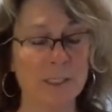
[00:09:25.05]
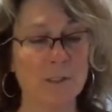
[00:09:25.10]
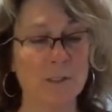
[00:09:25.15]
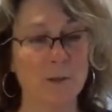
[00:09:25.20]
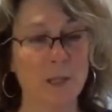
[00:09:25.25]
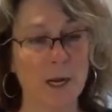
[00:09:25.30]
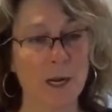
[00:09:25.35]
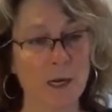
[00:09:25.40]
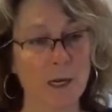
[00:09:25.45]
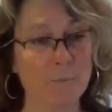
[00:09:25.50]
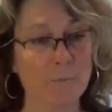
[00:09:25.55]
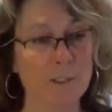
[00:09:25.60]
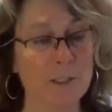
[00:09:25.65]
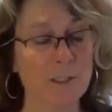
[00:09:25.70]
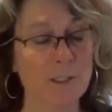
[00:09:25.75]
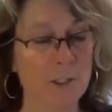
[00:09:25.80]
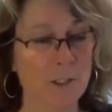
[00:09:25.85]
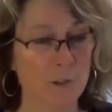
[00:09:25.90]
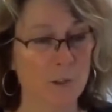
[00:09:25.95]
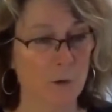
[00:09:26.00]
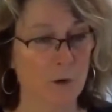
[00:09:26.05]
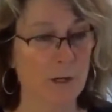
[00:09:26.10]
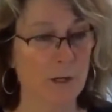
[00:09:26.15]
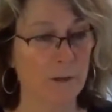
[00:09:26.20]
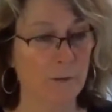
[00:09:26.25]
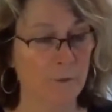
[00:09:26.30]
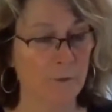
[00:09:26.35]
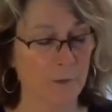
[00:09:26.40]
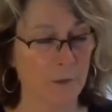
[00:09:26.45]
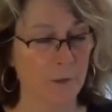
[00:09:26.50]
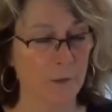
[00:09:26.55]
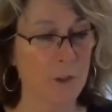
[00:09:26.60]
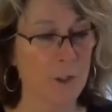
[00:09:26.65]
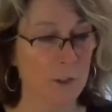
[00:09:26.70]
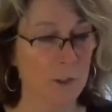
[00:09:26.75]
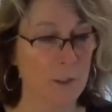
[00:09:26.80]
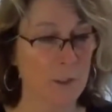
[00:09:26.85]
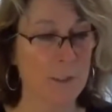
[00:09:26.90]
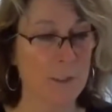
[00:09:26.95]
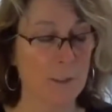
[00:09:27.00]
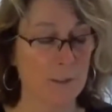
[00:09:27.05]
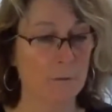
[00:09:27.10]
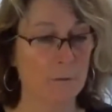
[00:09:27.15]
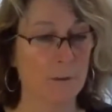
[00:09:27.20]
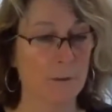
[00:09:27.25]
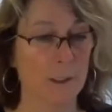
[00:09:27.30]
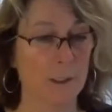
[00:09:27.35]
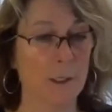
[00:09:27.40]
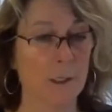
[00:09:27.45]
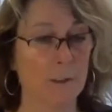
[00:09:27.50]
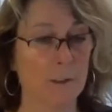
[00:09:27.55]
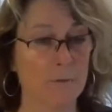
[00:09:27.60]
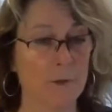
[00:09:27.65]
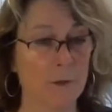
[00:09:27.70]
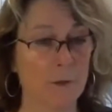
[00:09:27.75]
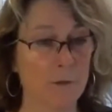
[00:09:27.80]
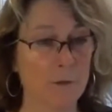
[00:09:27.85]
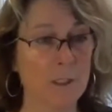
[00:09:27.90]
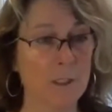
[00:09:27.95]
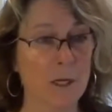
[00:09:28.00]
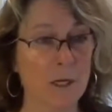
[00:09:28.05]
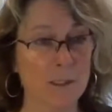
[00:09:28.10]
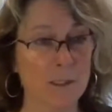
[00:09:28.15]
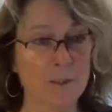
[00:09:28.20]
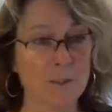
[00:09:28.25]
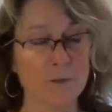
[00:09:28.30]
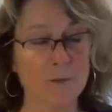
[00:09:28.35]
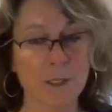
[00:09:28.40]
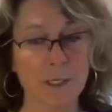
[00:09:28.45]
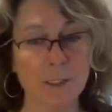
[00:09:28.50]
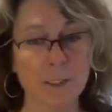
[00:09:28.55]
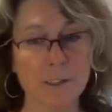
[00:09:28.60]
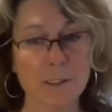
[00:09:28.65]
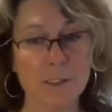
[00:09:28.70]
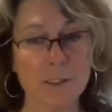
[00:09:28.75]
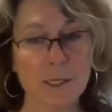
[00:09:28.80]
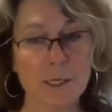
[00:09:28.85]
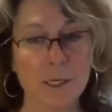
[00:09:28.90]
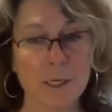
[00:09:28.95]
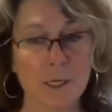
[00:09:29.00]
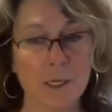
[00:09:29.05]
So that comes to sort and filters, a lot of those kinds of things.